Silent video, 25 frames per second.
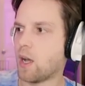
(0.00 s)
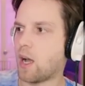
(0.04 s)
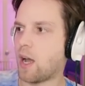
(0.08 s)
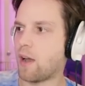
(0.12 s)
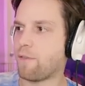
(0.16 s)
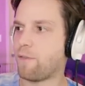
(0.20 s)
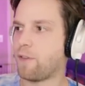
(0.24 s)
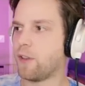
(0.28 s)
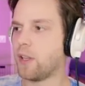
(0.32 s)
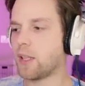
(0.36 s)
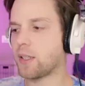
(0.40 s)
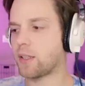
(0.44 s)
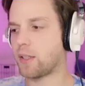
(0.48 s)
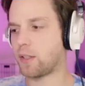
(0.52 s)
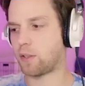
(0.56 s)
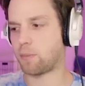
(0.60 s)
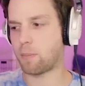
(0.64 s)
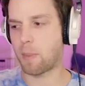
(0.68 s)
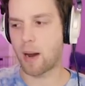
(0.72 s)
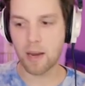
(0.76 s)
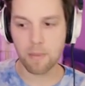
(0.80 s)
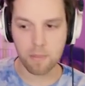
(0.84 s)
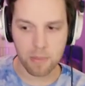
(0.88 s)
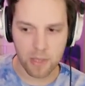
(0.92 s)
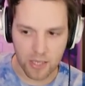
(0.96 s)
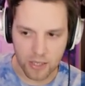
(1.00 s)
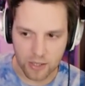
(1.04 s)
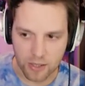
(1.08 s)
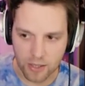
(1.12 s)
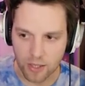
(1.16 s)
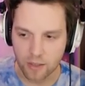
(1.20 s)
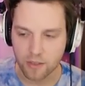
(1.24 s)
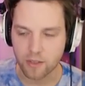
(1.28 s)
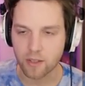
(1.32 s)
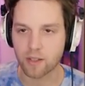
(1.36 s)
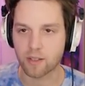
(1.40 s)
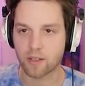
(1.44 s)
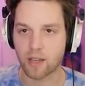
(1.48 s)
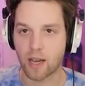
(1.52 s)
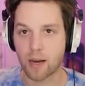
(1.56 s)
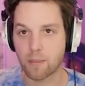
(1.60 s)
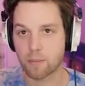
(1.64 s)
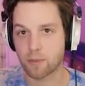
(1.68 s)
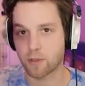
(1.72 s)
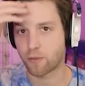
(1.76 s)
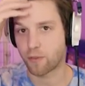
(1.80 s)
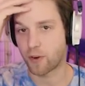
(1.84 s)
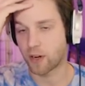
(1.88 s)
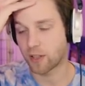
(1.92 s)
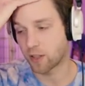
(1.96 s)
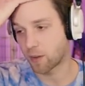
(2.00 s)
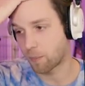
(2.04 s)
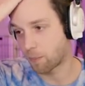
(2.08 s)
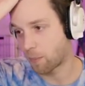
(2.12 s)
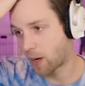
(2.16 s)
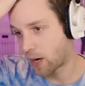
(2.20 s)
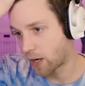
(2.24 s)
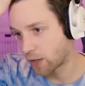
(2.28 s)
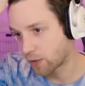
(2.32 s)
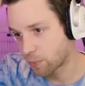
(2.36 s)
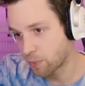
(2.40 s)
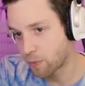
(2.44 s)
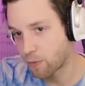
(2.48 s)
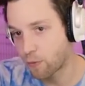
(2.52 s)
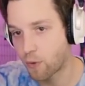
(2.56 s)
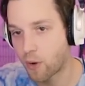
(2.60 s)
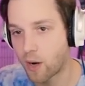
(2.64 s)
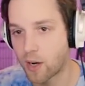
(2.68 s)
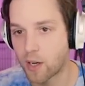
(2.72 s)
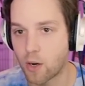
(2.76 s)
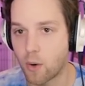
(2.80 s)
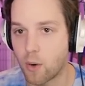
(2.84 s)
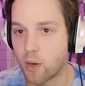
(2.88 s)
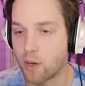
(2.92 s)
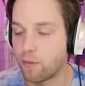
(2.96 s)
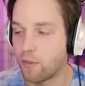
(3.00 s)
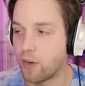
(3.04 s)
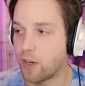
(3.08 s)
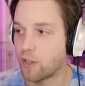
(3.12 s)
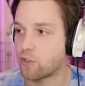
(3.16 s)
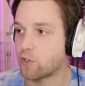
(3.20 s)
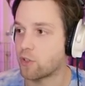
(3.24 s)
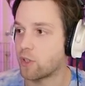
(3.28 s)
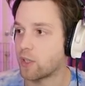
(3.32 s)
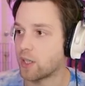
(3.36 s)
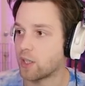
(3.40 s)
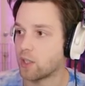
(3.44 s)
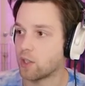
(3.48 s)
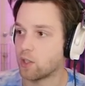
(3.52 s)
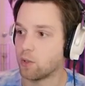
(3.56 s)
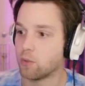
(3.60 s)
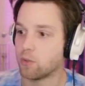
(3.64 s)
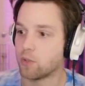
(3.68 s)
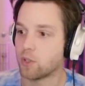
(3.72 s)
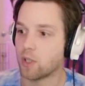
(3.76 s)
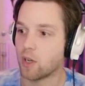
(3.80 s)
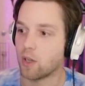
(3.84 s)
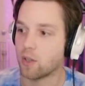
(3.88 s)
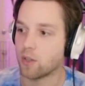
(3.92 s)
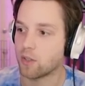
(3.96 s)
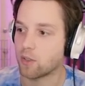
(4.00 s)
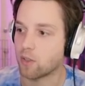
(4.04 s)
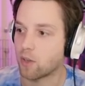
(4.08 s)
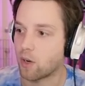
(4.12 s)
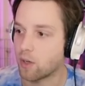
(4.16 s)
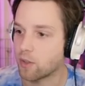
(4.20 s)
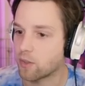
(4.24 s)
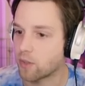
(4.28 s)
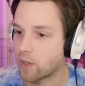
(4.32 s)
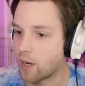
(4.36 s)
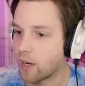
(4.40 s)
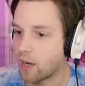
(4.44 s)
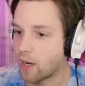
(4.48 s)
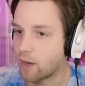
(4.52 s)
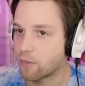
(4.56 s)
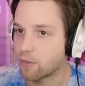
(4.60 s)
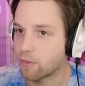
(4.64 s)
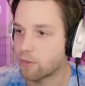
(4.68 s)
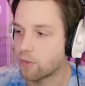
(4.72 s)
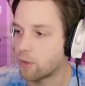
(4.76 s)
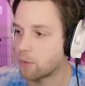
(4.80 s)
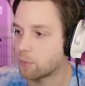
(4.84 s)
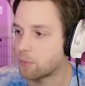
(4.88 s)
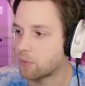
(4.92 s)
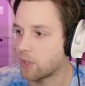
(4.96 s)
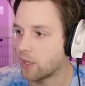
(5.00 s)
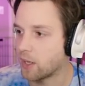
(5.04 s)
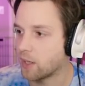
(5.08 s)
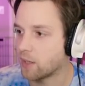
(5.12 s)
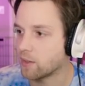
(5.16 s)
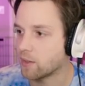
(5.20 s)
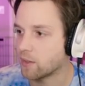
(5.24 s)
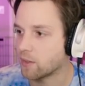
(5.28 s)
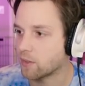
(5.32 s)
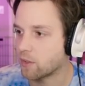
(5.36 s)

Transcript: I feel like this might be a decent time to fight the boss before I go adventuring and losing all these hearts I have. You know what I'm saying?